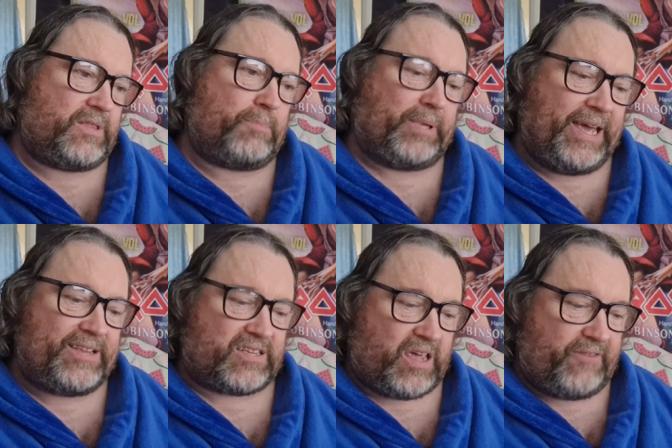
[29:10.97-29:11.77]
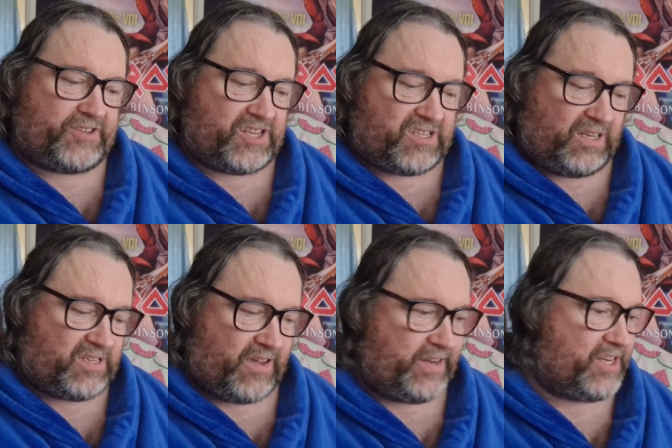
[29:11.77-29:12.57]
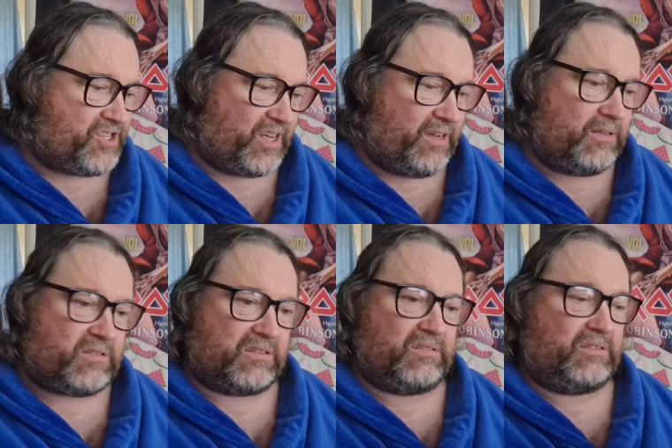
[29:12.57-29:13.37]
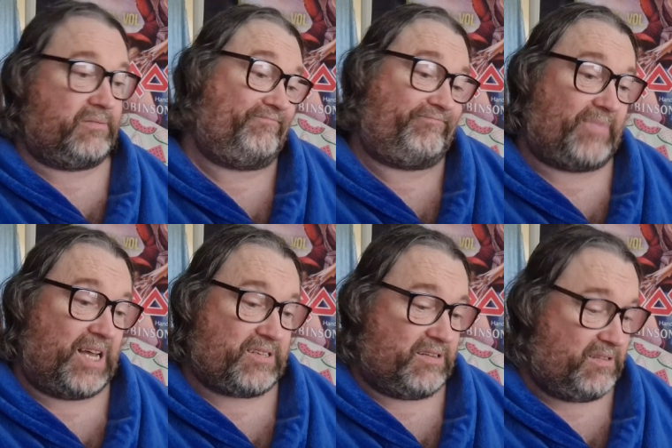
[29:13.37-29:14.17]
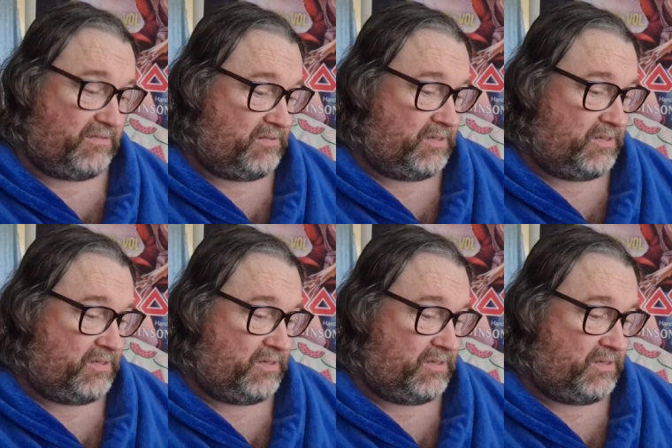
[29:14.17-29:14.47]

the Plane Surfers is still a 7-inch single, so I don't know.